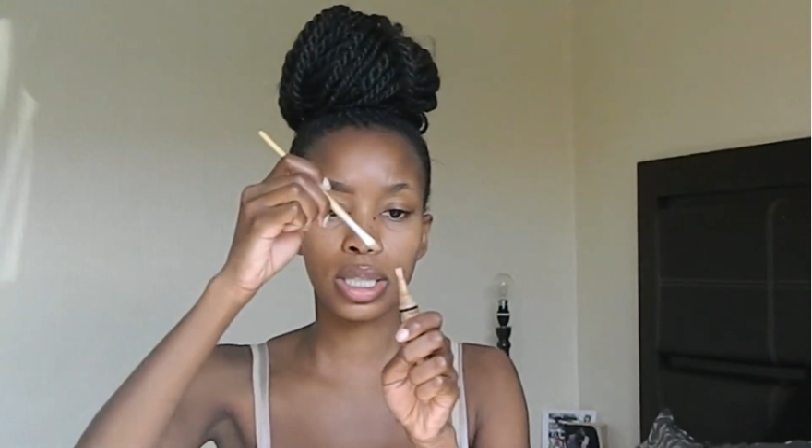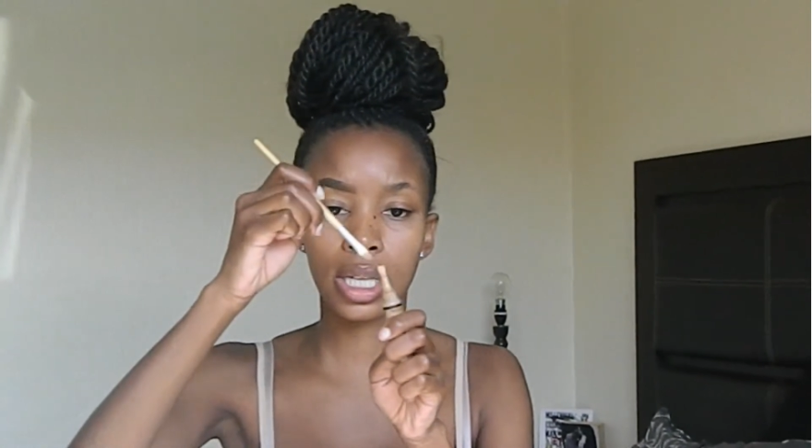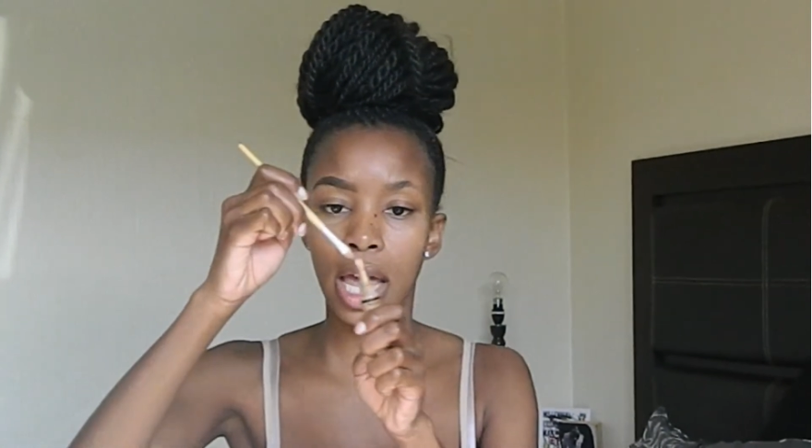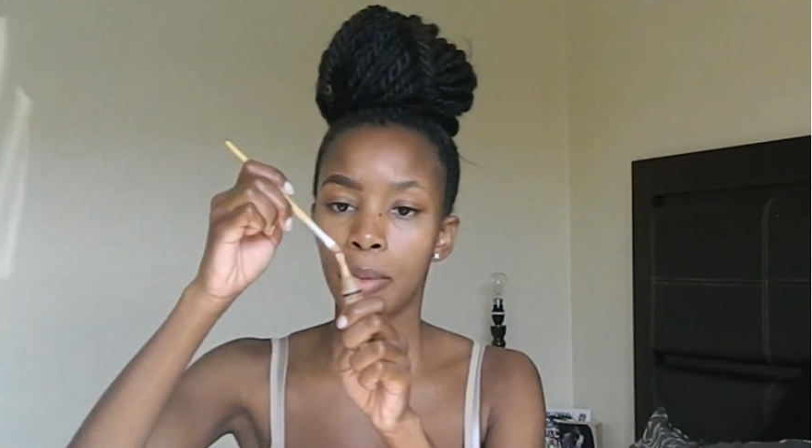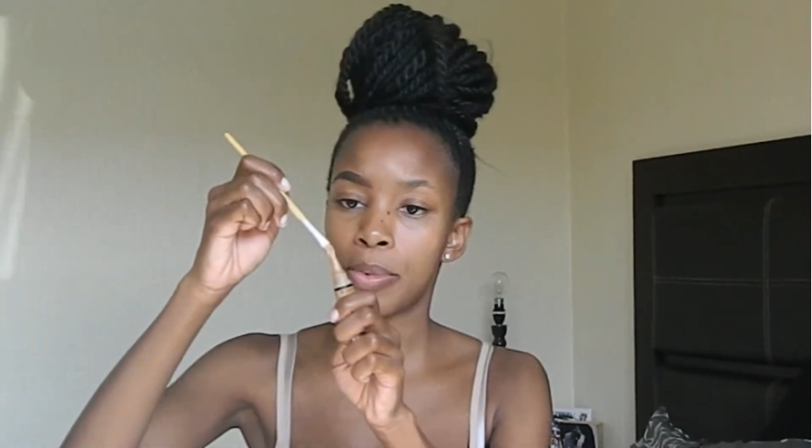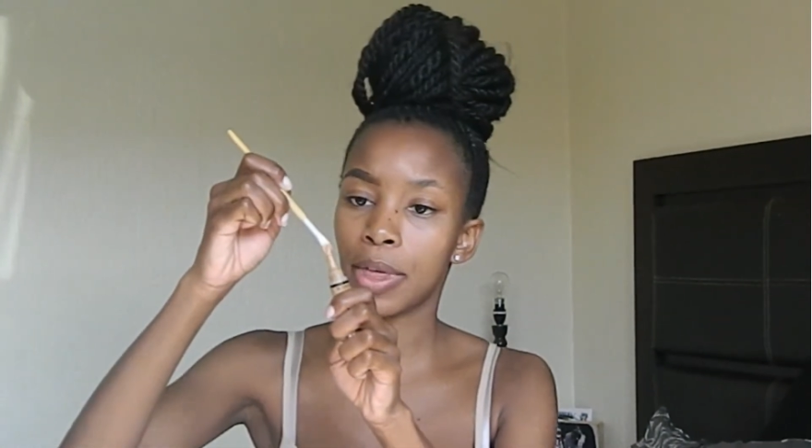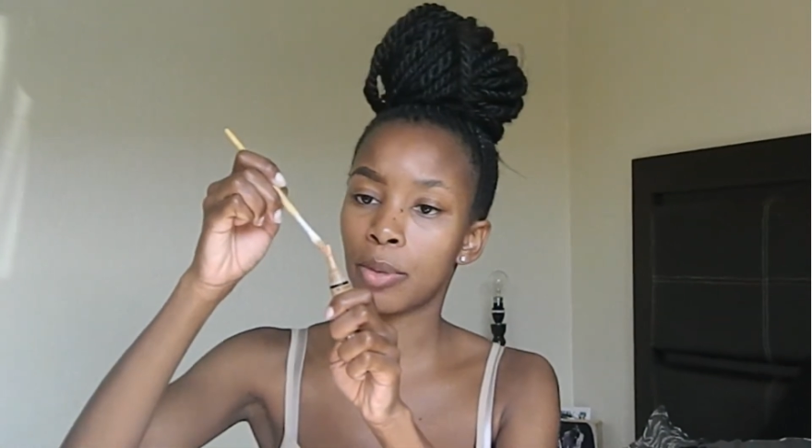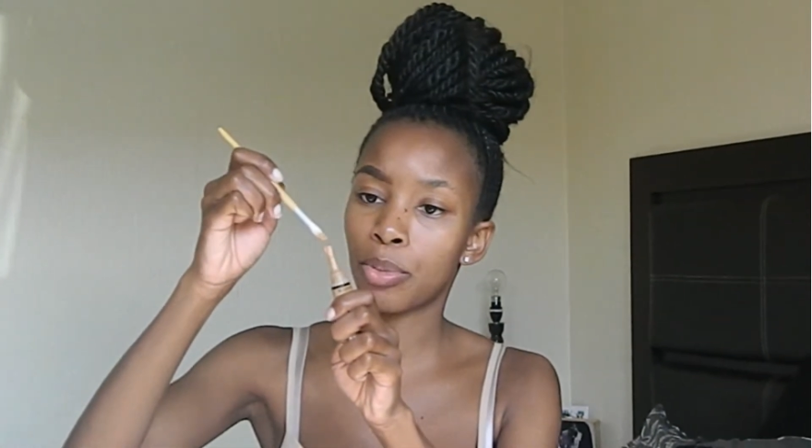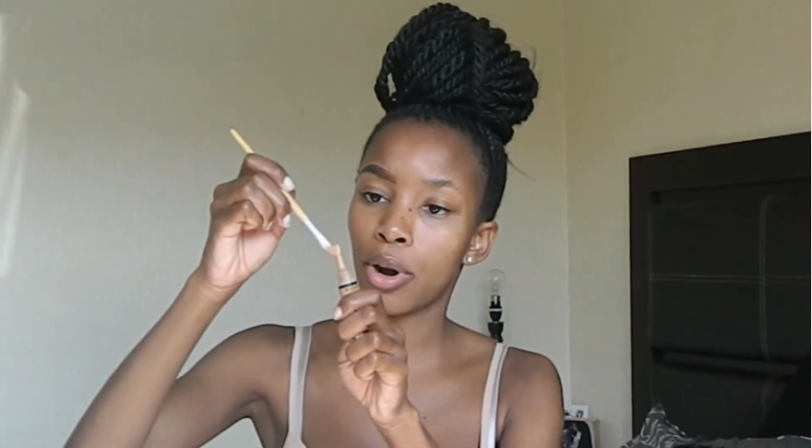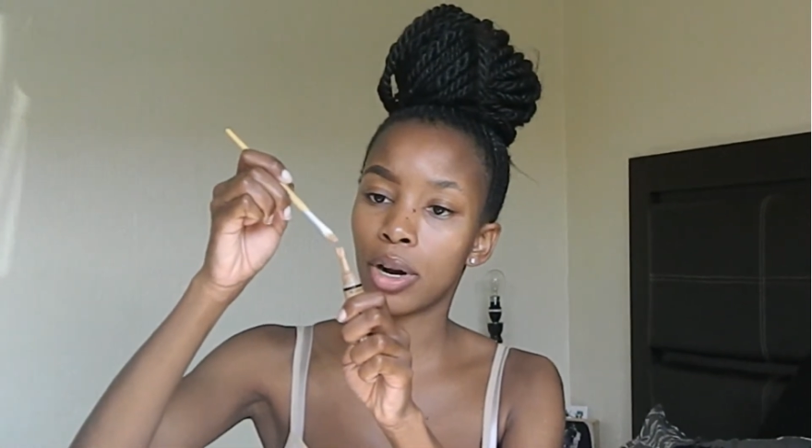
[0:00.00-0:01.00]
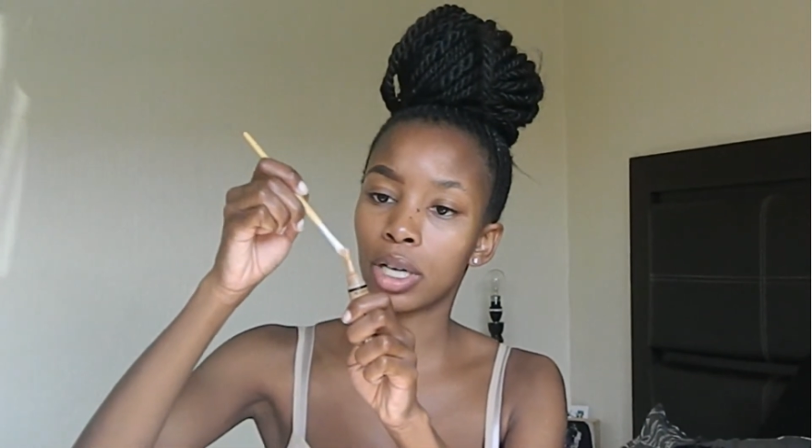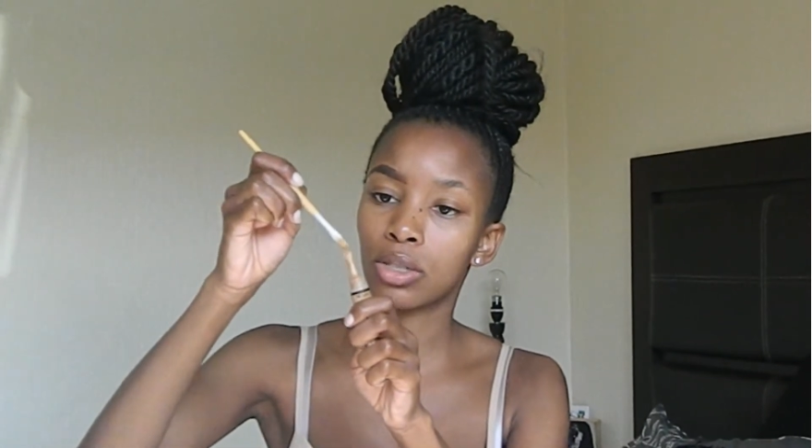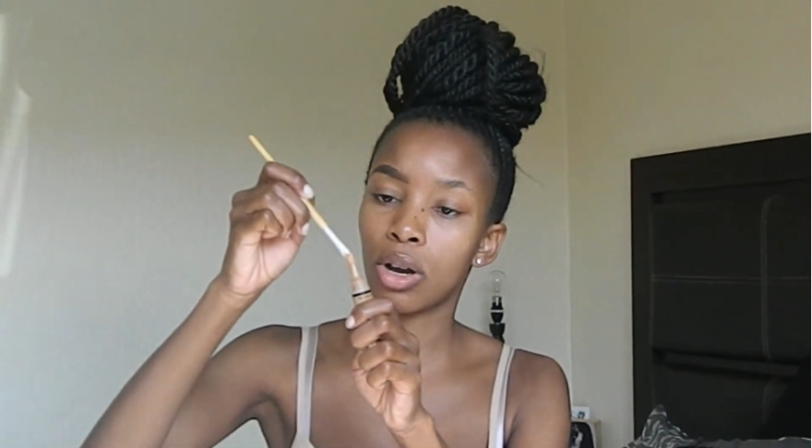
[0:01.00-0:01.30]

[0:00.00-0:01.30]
tap that product